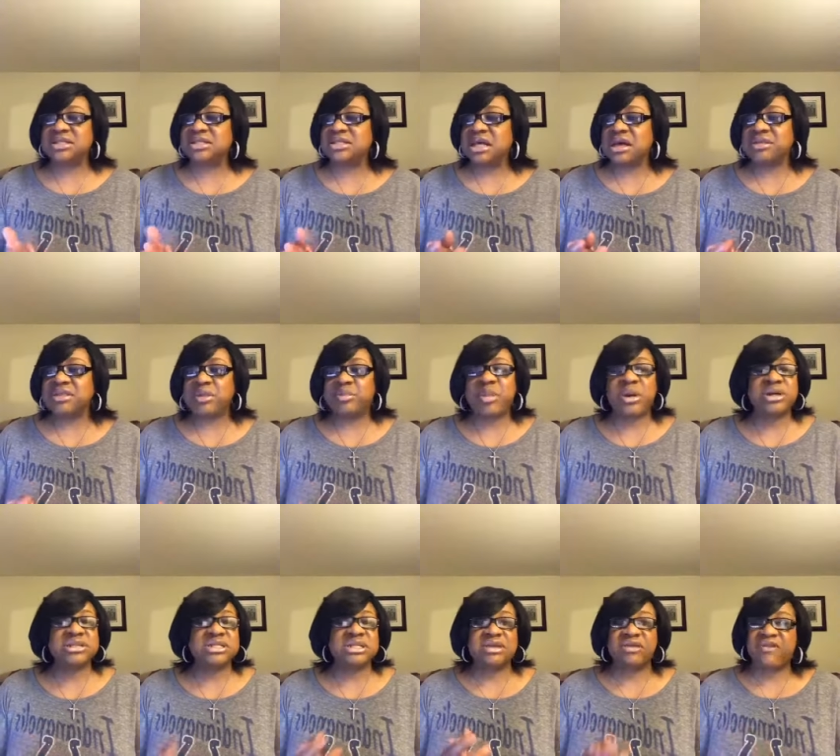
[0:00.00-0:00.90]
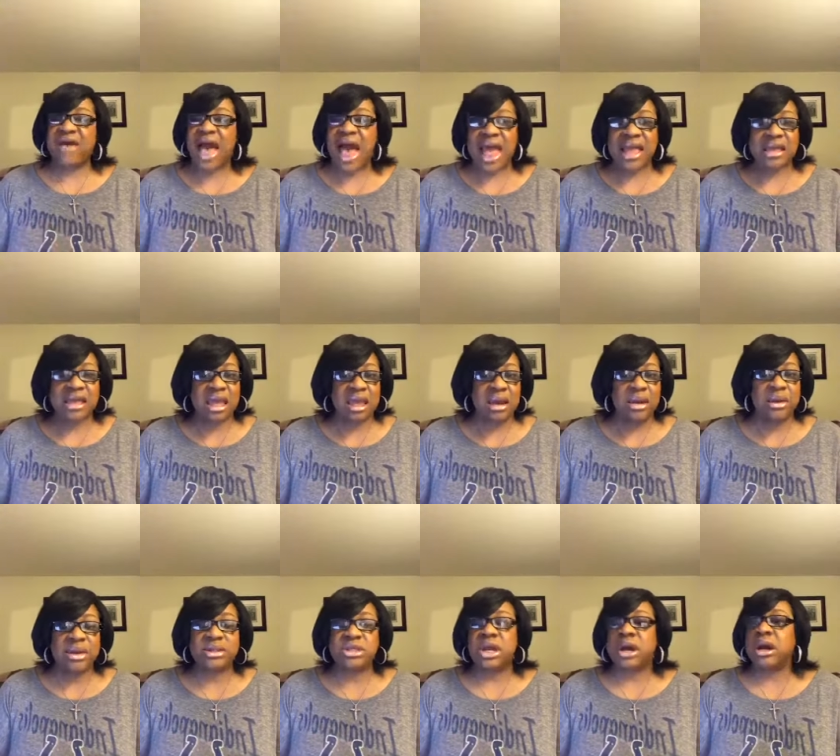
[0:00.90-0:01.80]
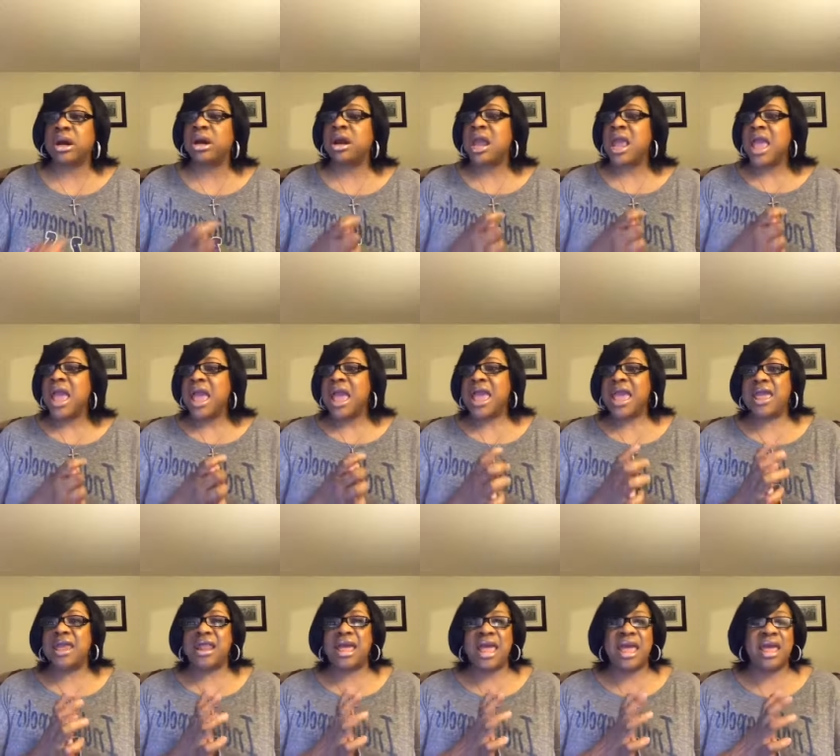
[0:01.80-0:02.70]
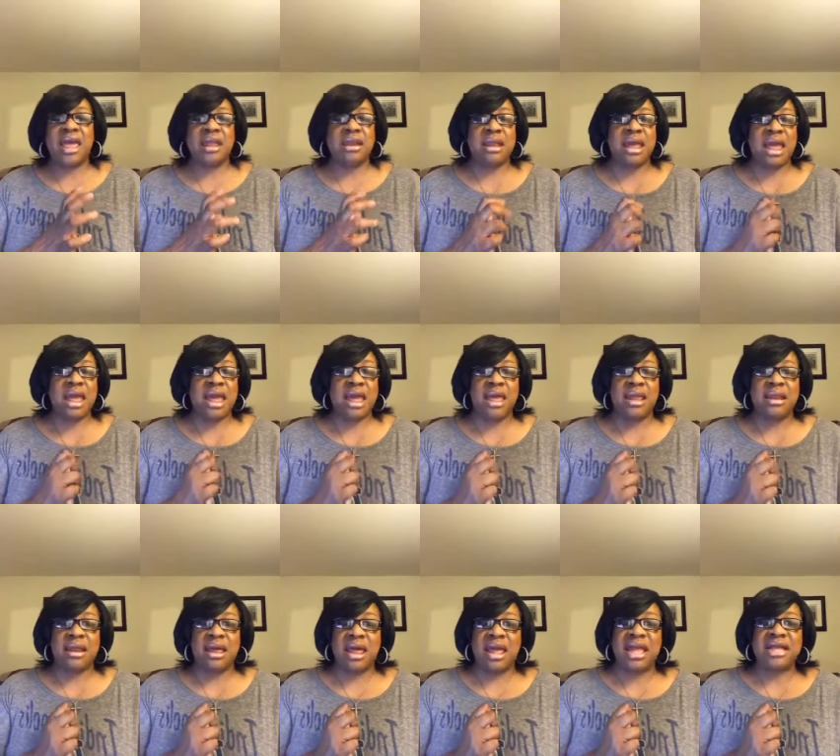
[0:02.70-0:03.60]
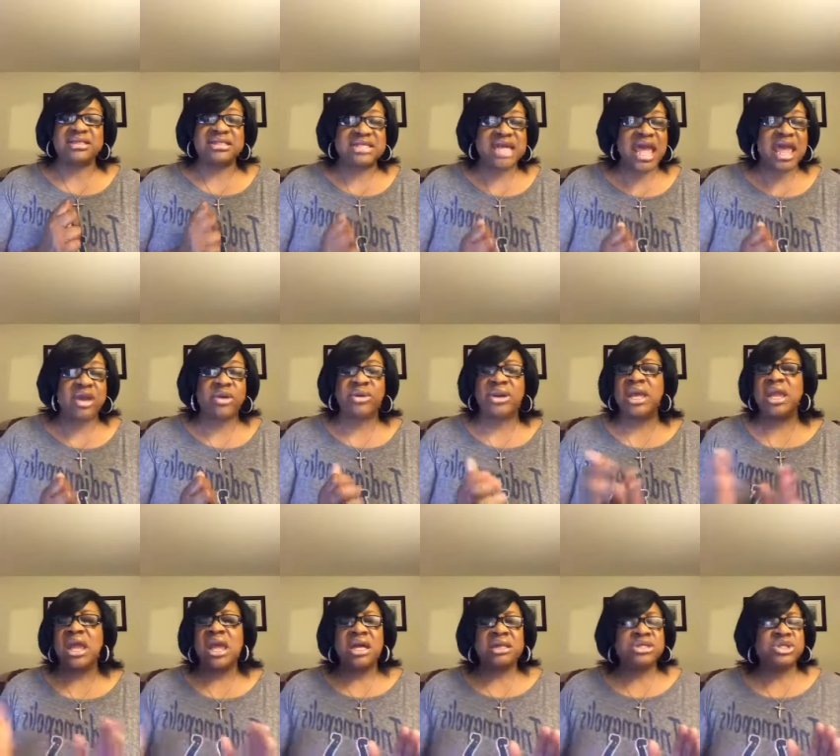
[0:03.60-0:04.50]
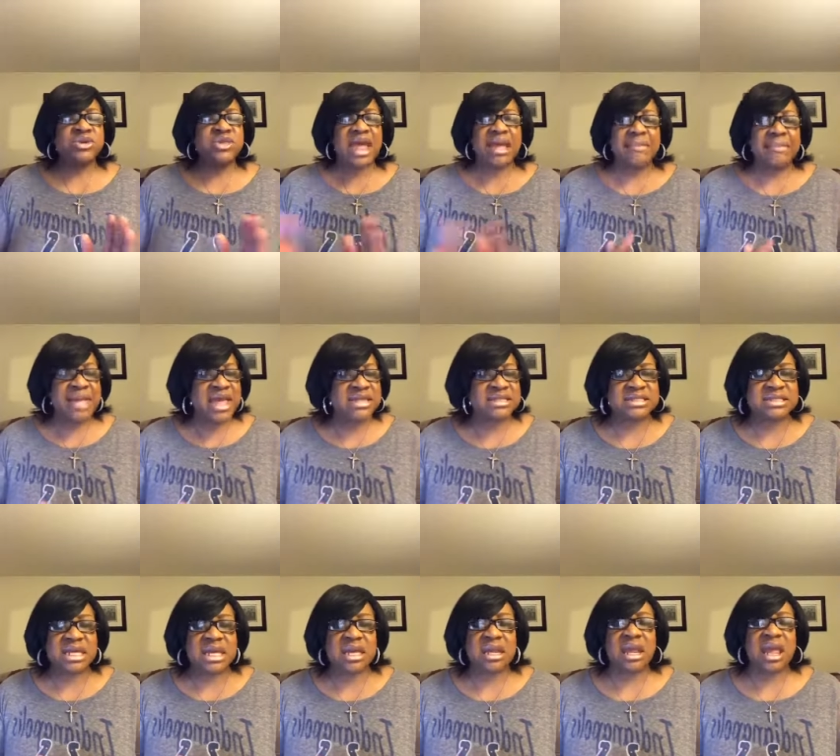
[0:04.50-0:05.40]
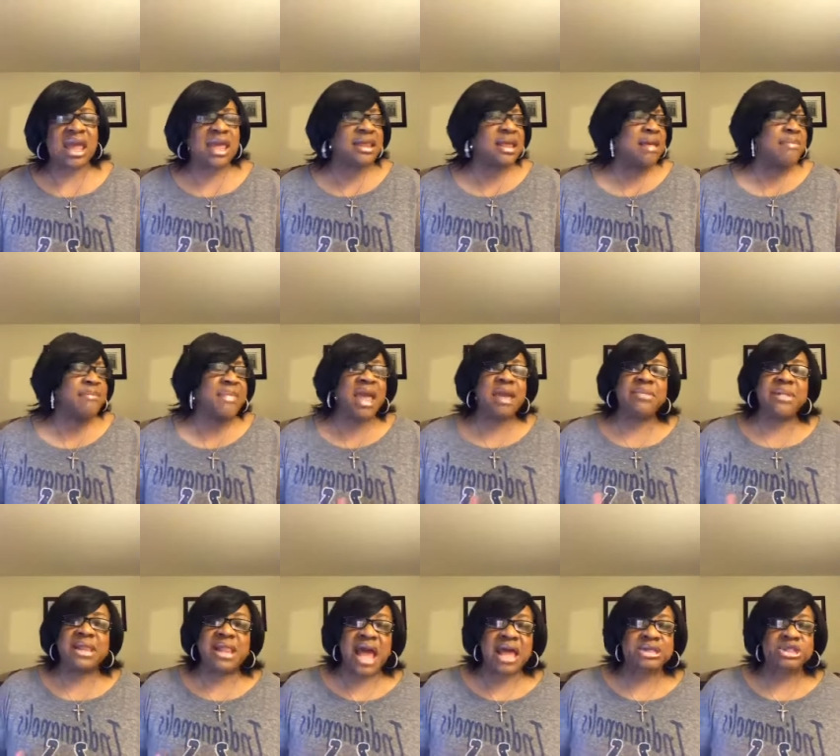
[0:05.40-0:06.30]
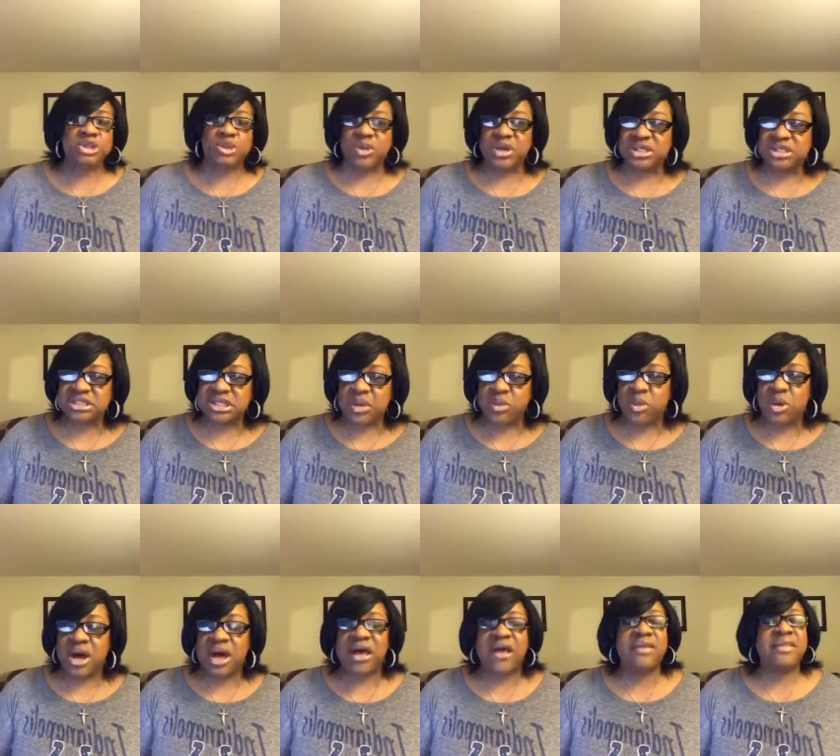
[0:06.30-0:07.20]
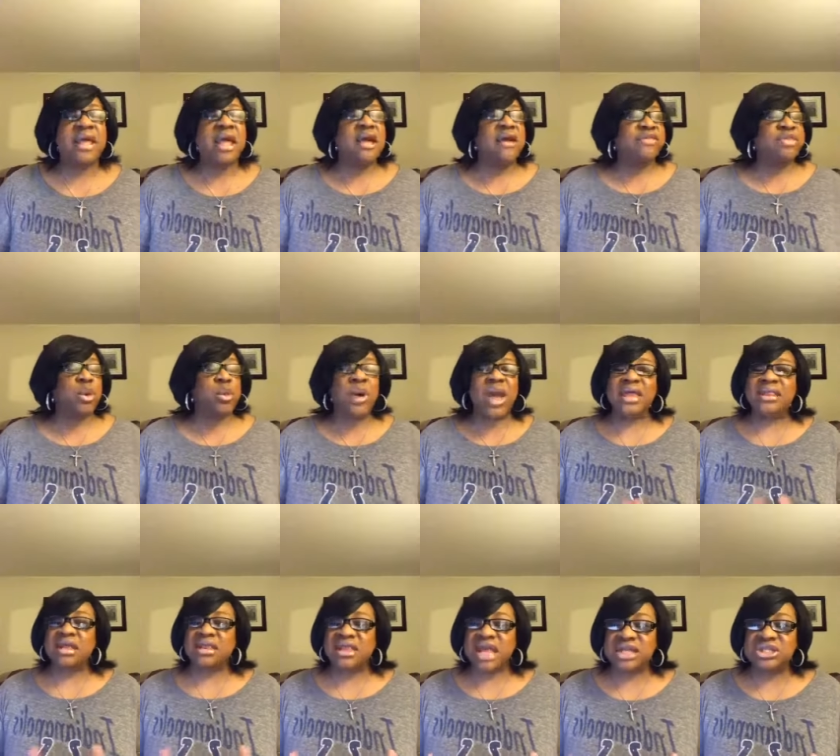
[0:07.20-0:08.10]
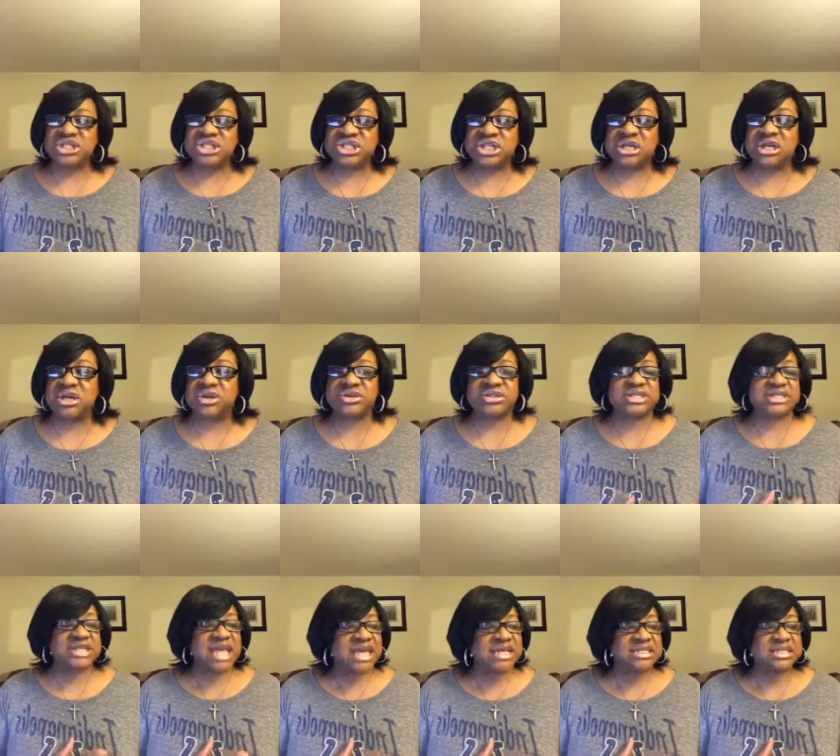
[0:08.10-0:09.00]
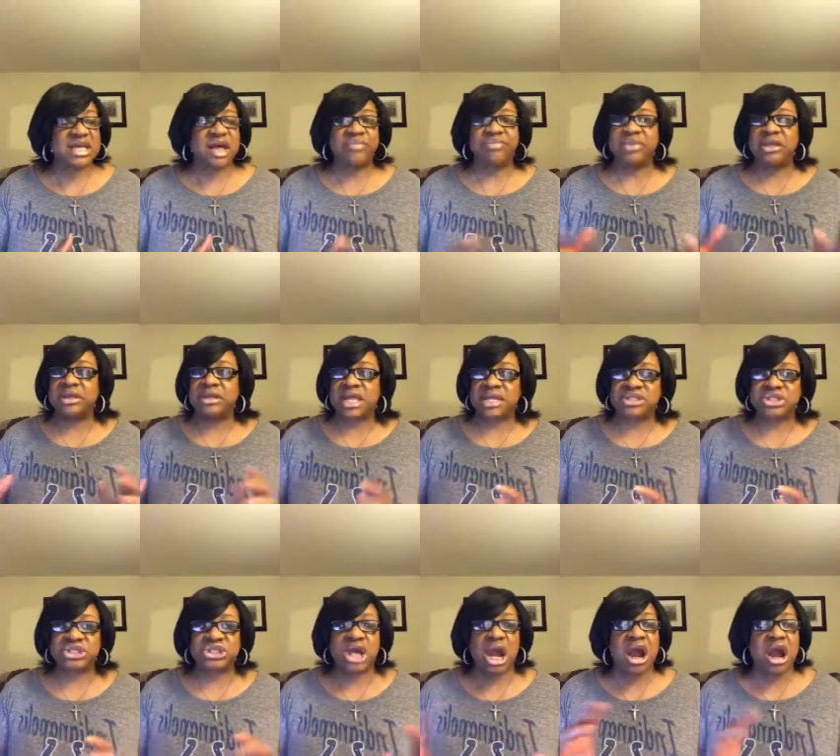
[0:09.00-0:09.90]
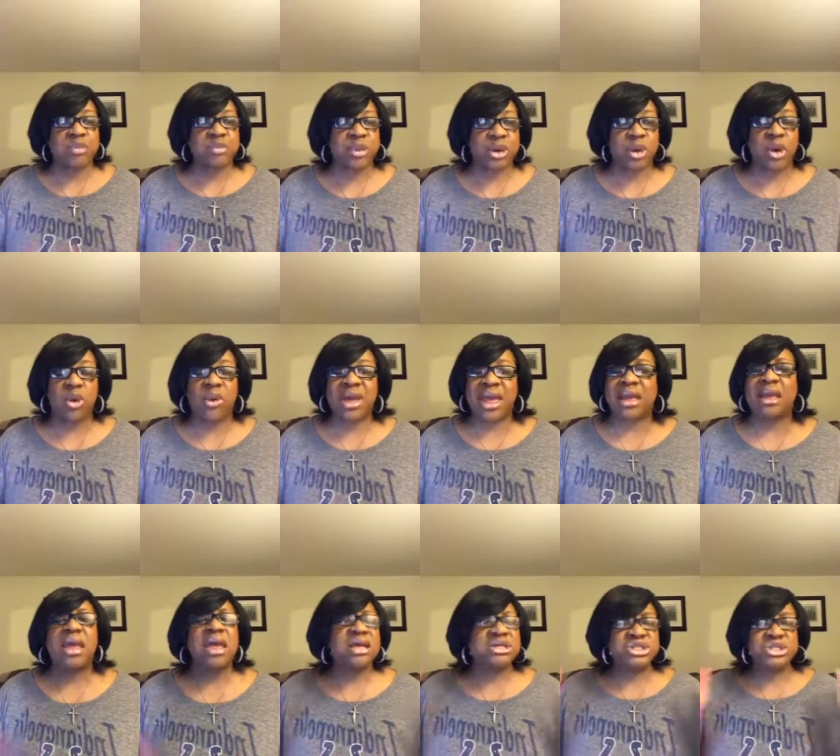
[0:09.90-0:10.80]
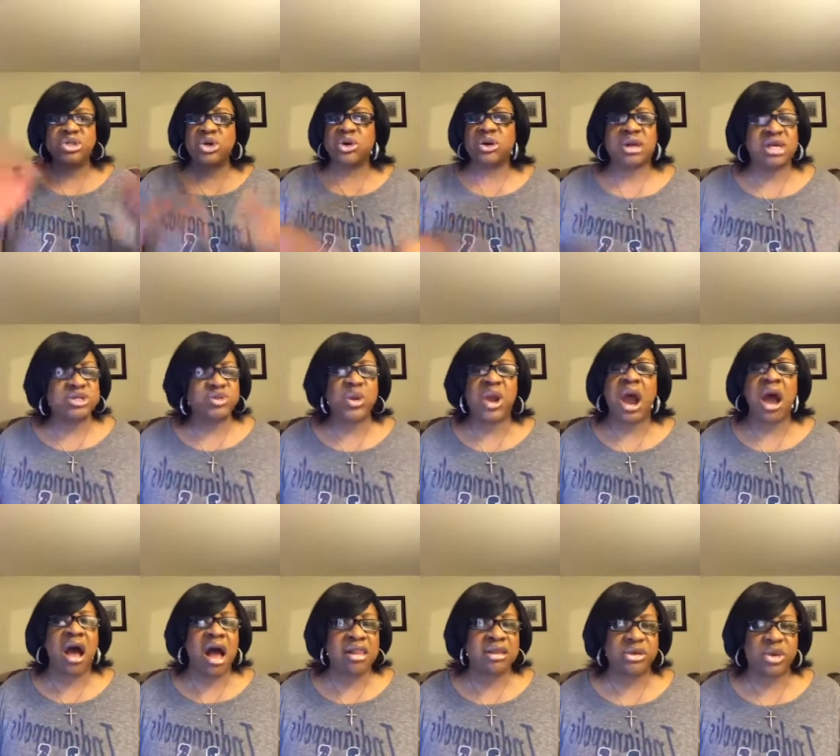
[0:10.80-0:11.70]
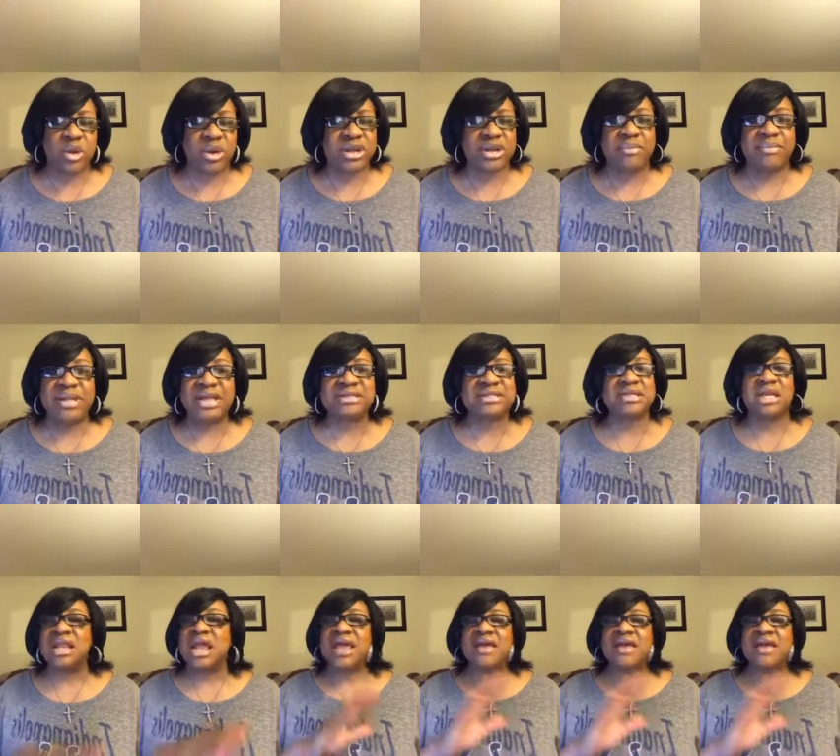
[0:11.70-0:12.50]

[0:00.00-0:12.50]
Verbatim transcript: the person of high character and integrity, do they miss it and maybe not treat someone the way that they should, or say something that's sharp or quick? Sure, because we all are going to miss it.